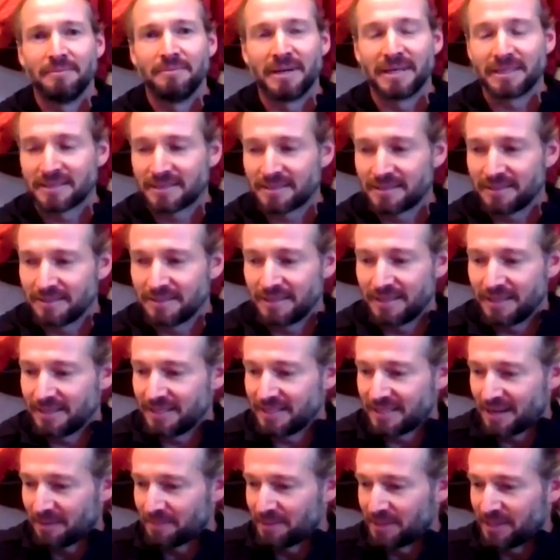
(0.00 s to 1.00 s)
Mexican
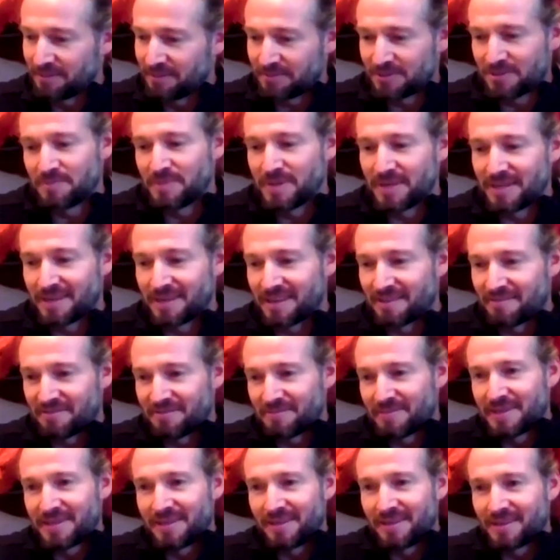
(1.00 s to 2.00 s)
lady coming up to me and
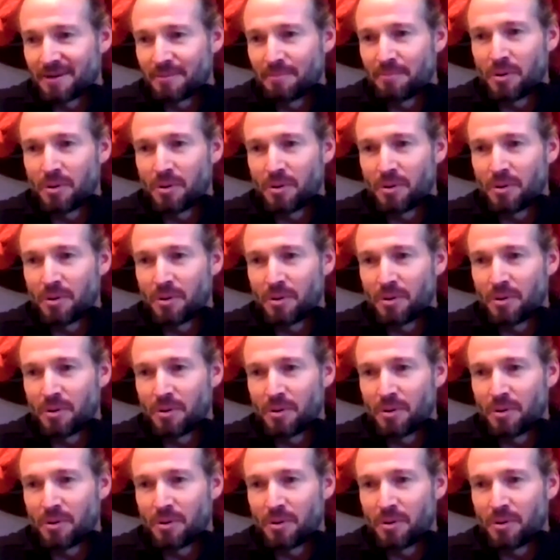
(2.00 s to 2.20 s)
giving me like